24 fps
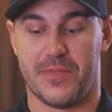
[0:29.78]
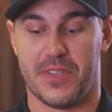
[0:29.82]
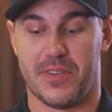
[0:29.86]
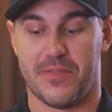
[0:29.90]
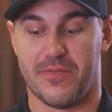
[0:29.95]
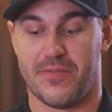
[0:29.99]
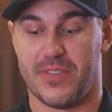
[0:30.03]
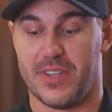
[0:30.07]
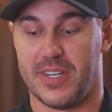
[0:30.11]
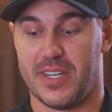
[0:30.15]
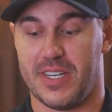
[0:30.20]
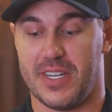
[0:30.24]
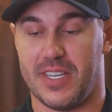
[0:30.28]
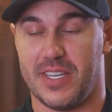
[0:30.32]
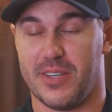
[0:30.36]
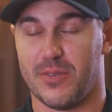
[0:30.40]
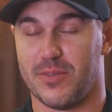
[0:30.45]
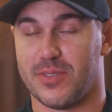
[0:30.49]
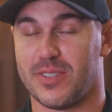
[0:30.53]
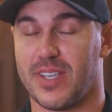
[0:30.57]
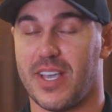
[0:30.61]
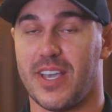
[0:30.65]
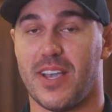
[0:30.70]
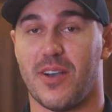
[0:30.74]
the Infinity, it
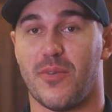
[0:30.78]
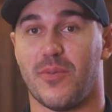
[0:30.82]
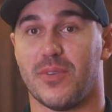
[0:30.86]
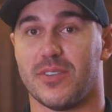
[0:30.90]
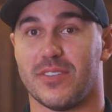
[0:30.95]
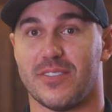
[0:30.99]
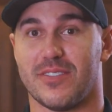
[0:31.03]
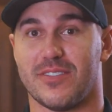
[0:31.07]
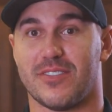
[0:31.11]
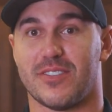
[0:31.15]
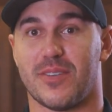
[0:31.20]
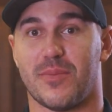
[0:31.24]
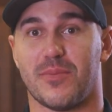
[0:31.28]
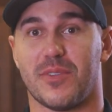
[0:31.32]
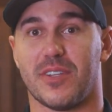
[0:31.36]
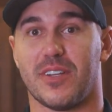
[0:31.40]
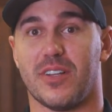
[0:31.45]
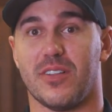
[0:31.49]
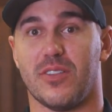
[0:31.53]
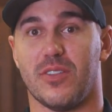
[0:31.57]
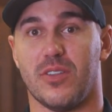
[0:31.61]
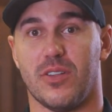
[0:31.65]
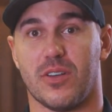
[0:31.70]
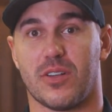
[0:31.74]
was, hey, I wanted something
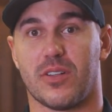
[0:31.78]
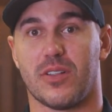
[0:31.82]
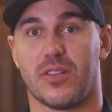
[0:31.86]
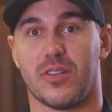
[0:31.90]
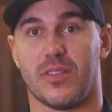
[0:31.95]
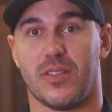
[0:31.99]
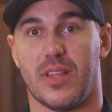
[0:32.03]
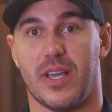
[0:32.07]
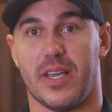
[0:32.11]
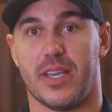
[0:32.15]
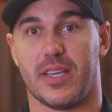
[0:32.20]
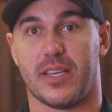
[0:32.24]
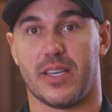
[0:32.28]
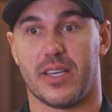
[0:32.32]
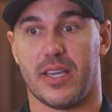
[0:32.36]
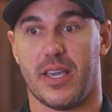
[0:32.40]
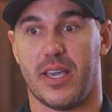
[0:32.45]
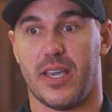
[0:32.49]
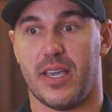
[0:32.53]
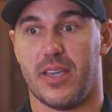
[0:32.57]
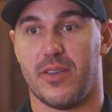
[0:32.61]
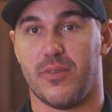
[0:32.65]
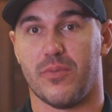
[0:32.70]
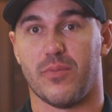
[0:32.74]
to look like
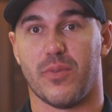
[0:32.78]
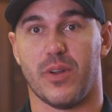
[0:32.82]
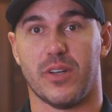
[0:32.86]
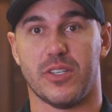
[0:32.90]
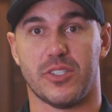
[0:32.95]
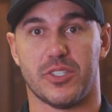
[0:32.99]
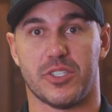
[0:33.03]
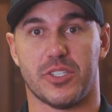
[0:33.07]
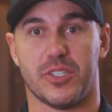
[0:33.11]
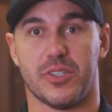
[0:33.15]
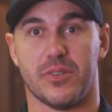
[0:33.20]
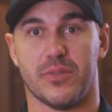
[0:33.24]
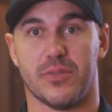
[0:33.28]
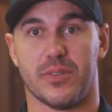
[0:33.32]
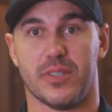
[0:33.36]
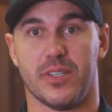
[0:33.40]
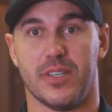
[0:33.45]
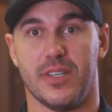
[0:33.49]
a running shoe.